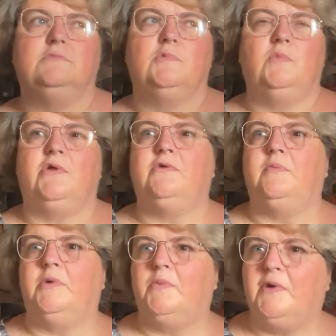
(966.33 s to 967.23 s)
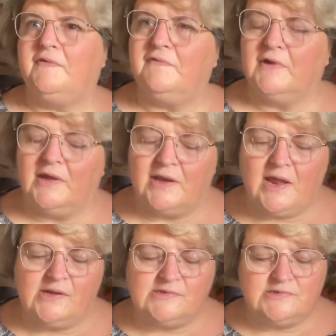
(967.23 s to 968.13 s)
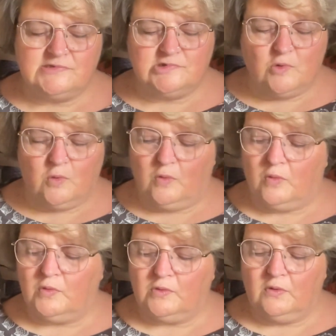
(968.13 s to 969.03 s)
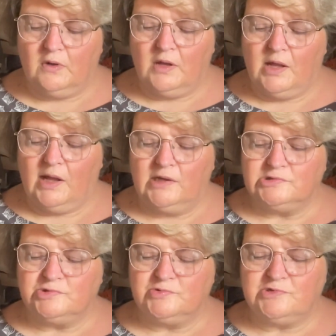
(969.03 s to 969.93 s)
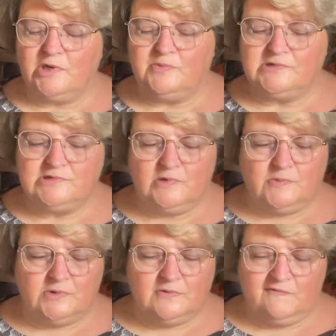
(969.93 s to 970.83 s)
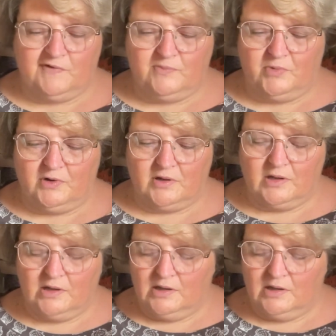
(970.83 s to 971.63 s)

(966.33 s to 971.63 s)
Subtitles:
whether it be weaving in ends or actual sewing fabric.